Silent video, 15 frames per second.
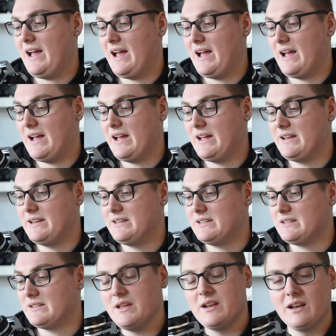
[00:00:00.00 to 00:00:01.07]

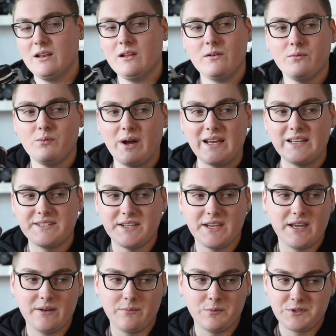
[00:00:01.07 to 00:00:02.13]
and in a lot of ways
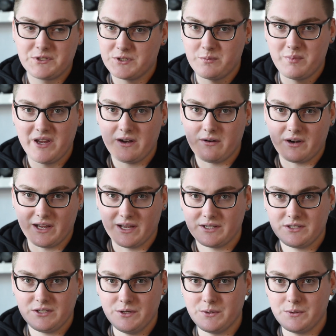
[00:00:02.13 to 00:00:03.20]
it was superior
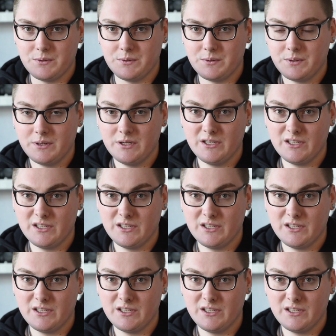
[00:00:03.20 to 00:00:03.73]
to